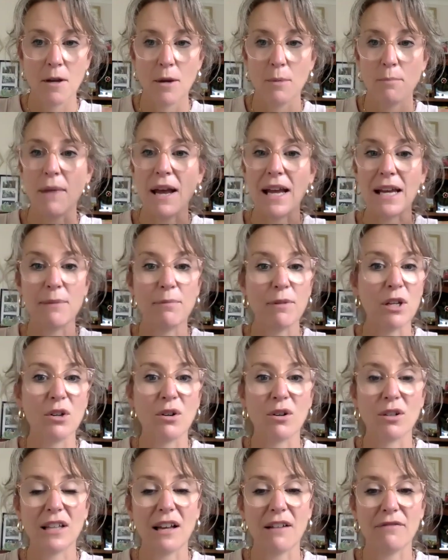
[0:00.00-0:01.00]
Maybe
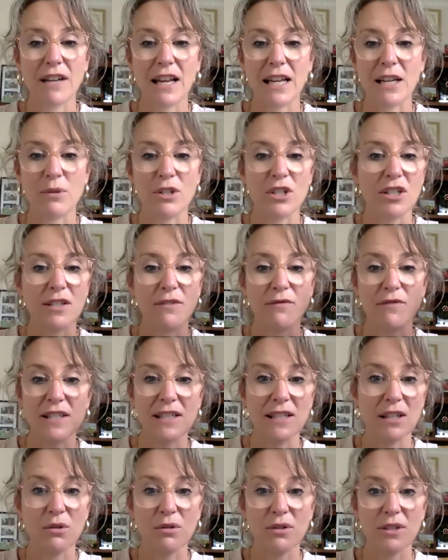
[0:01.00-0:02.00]
your love language is
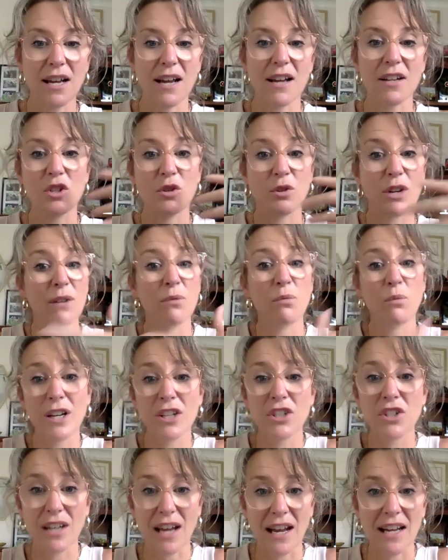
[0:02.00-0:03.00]
physical touch, in
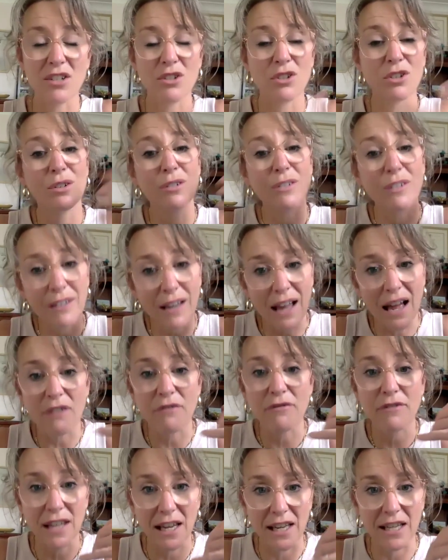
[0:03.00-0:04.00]
which case you
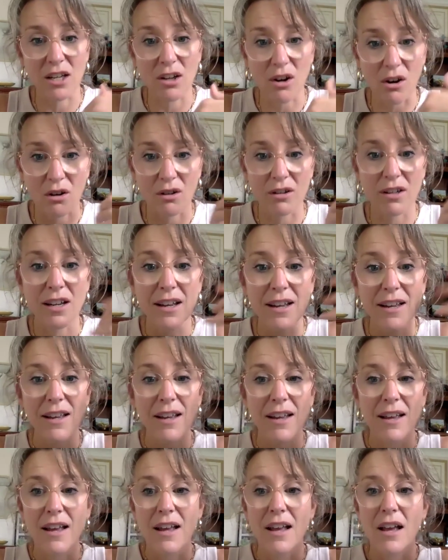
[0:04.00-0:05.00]
love getting on
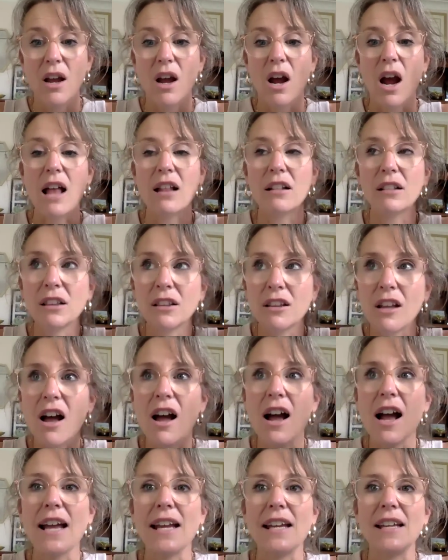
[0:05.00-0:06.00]

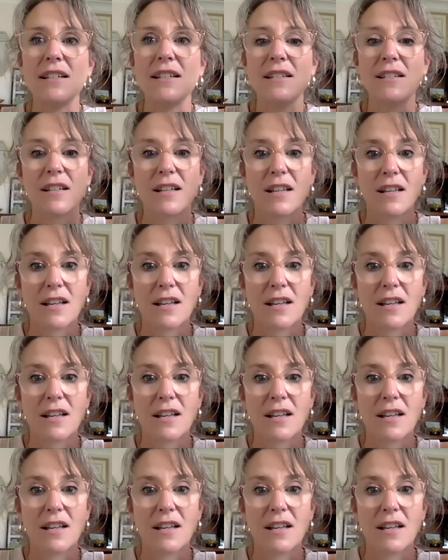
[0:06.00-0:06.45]
aligned,